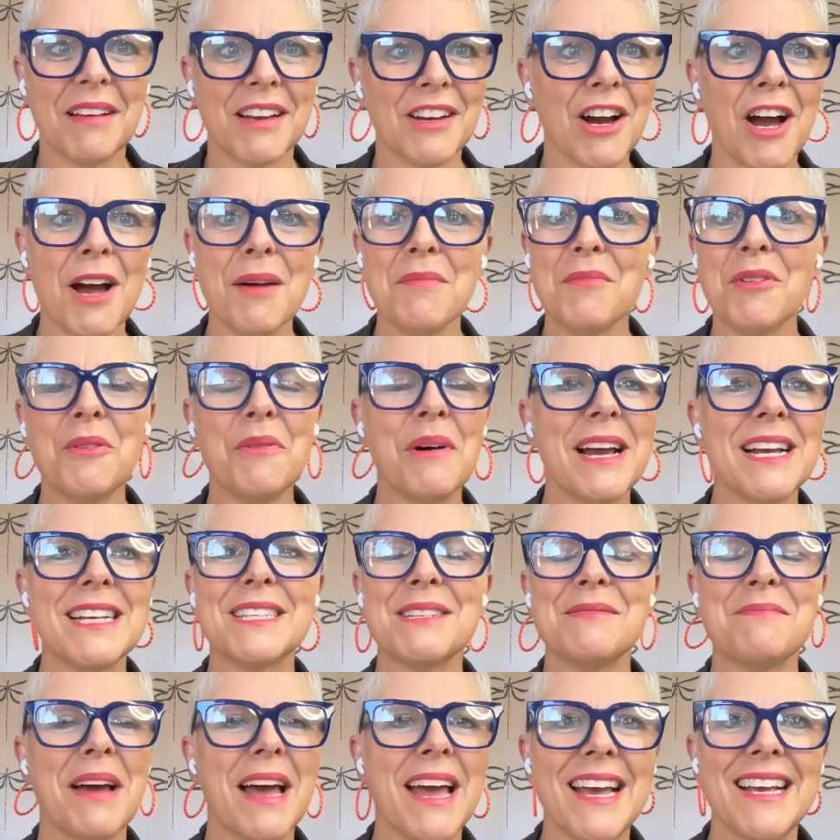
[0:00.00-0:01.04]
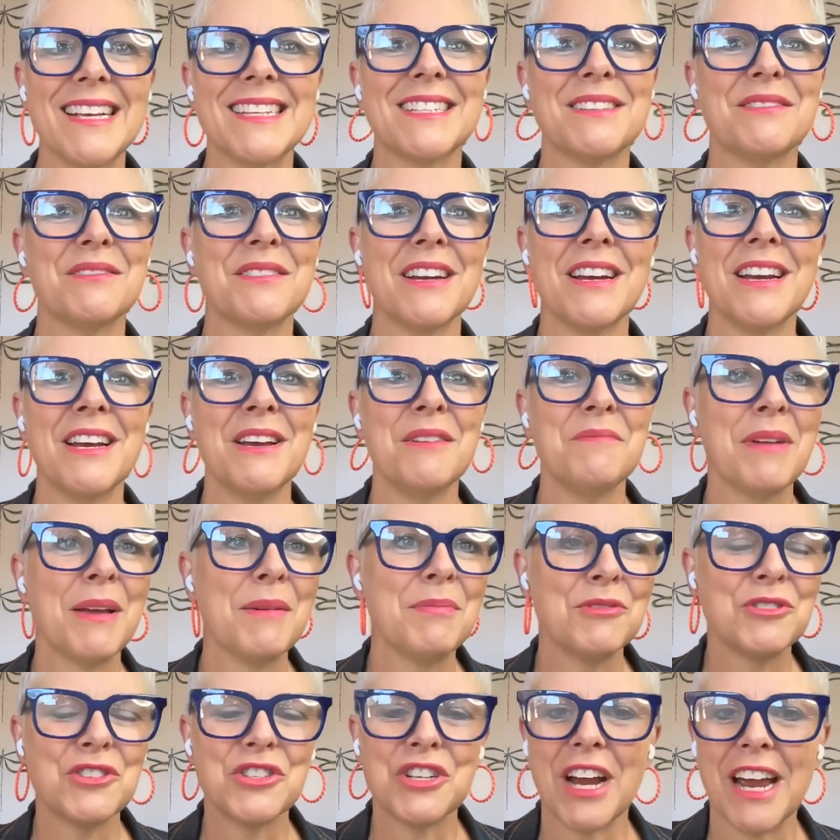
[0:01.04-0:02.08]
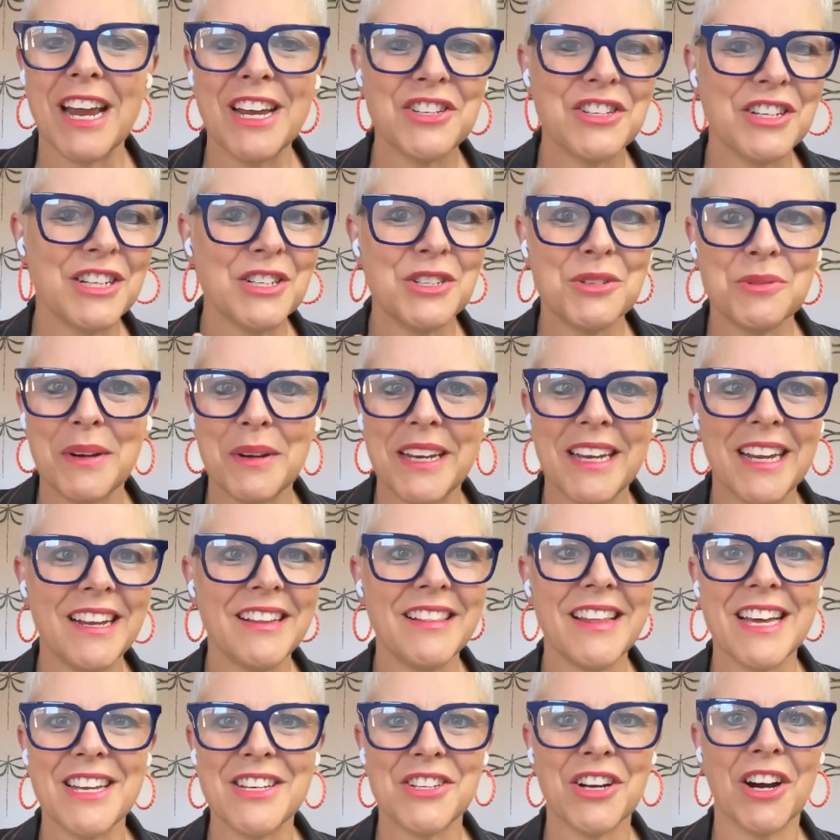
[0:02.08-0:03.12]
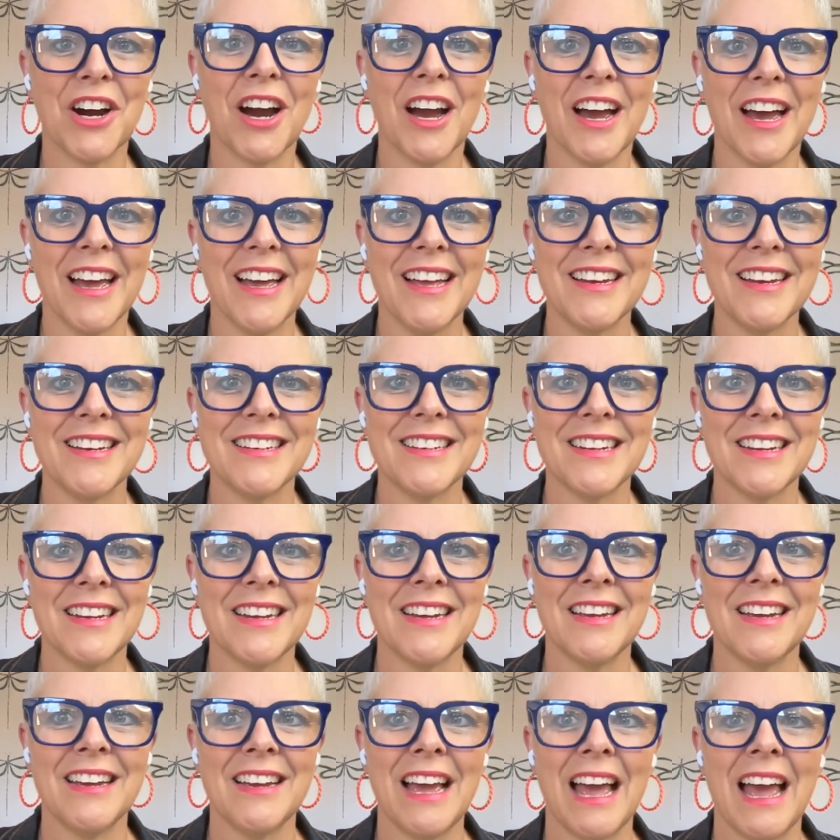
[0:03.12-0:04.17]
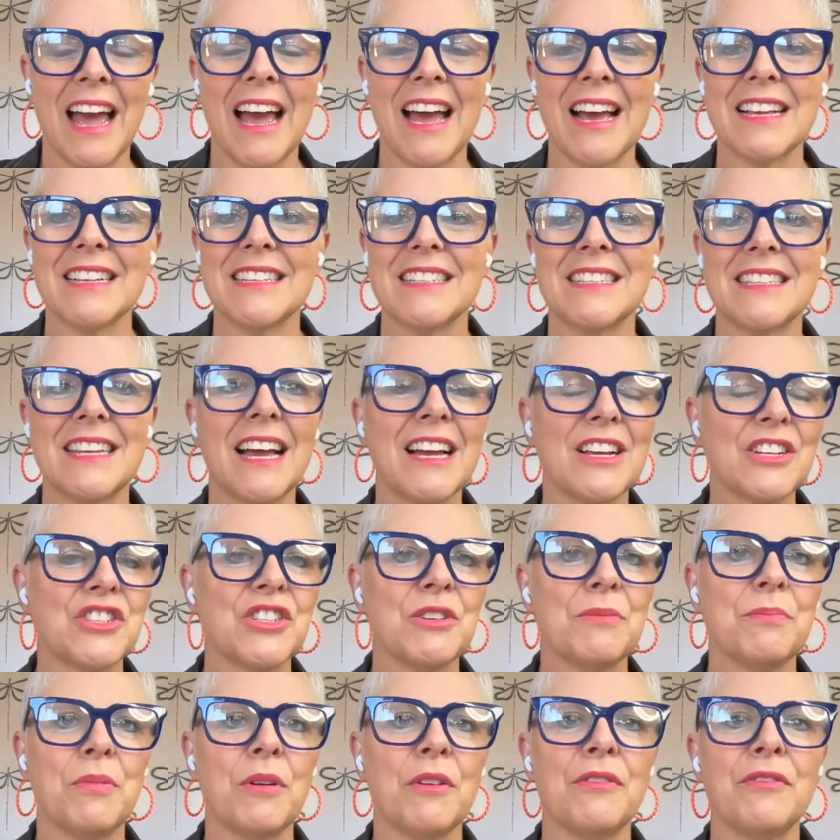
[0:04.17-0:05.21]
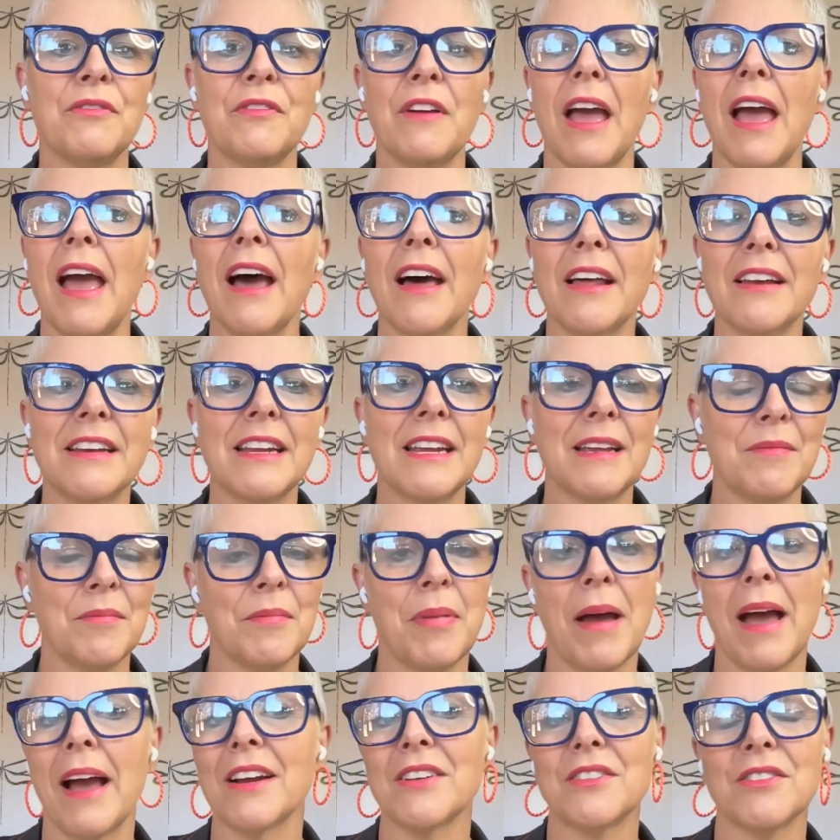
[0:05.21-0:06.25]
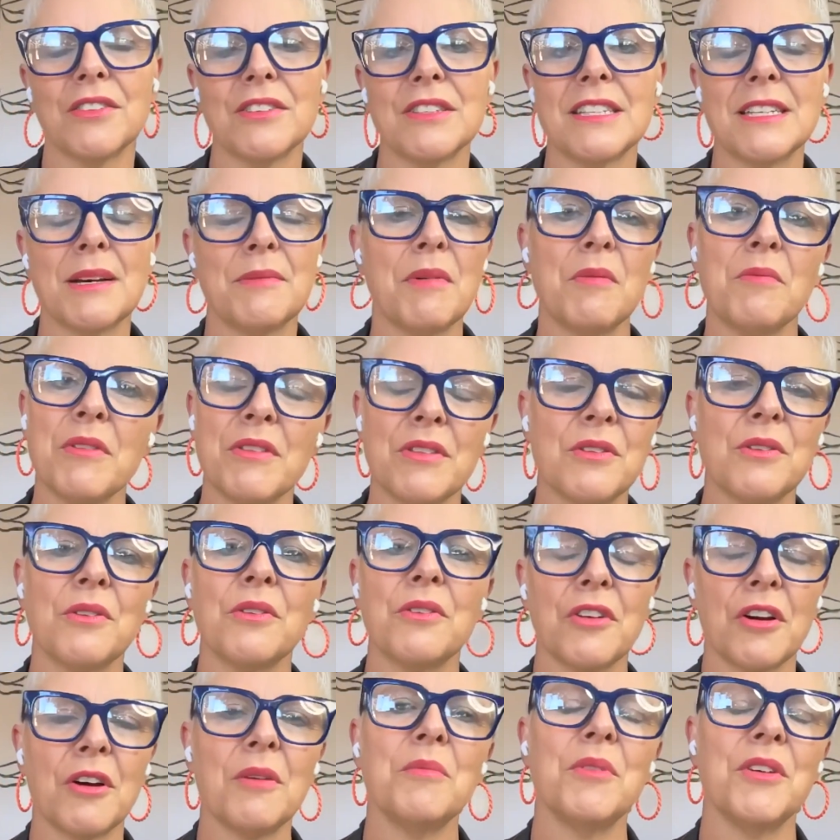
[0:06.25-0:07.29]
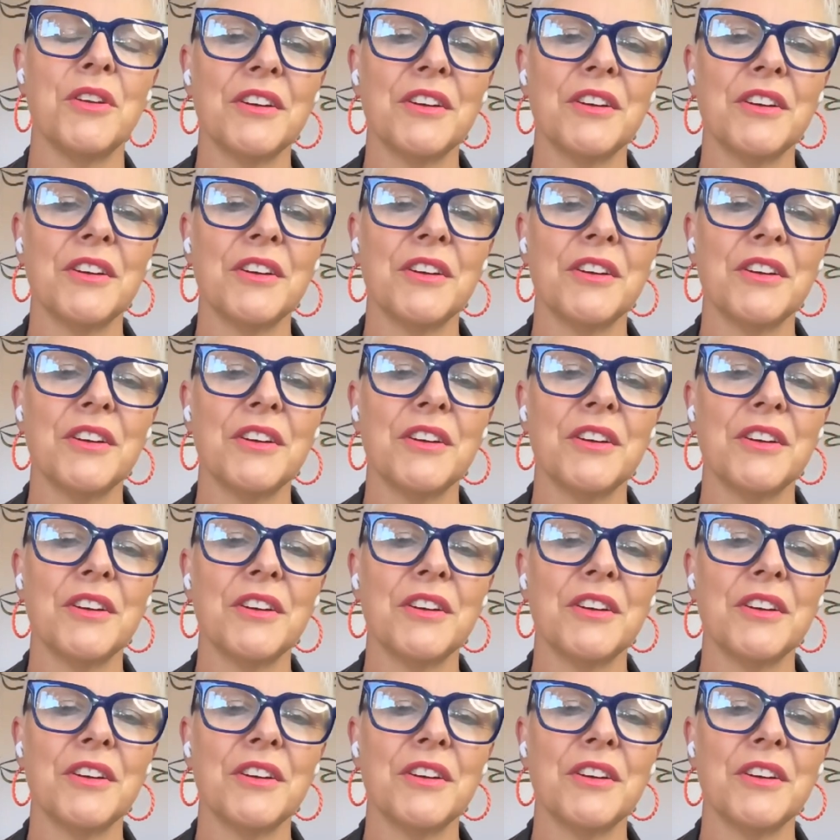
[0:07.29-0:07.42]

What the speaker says: Like, I'm always amazed at people tweaking their diet has such a profound impact on someone with an autoimmune